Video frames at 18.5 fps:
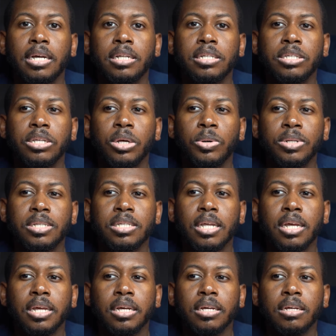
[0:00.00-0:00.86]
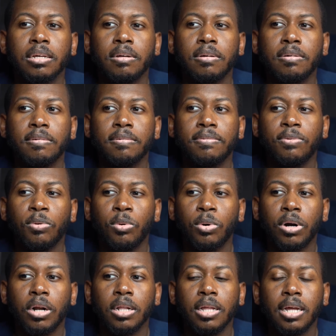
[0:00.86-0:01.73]
And so it's like,
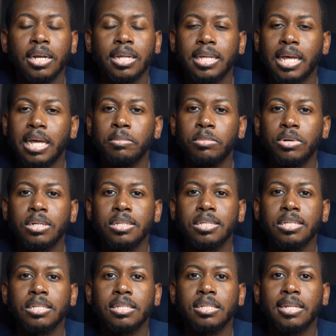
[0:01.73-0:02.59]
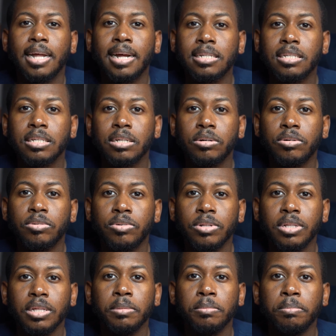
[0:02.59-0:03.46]
for a lot of gamers, that's a
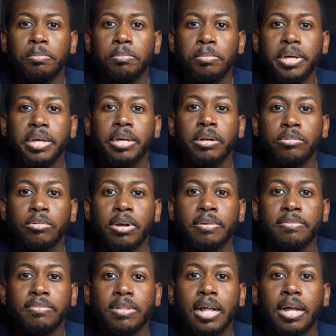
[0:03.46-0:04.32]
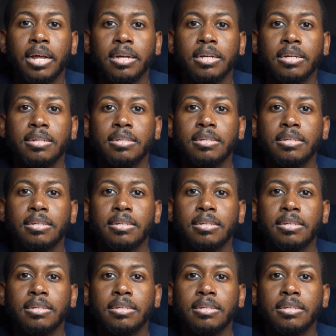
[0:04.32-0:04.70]
really big red flag.